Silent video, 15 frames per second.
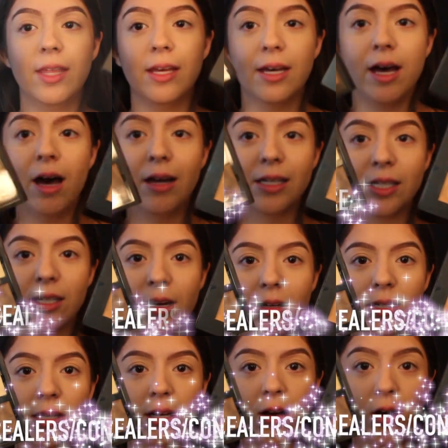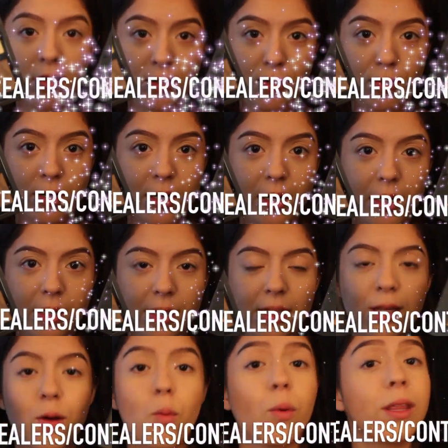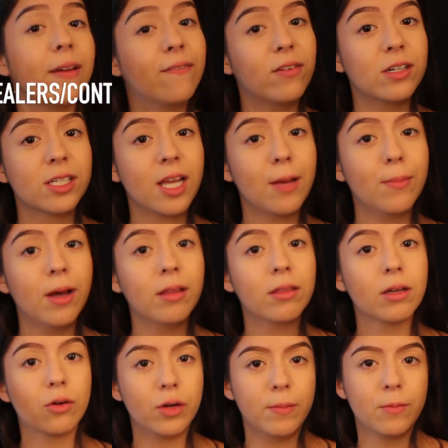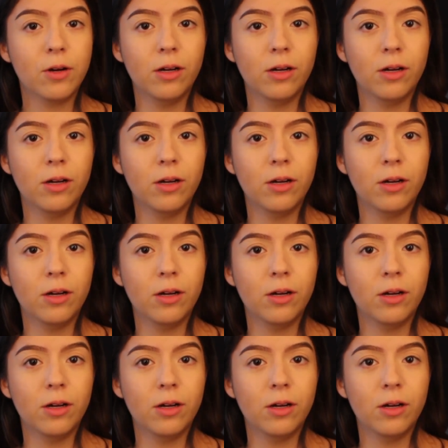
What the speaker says: the Anastasia contour kits. When they first came out, the cream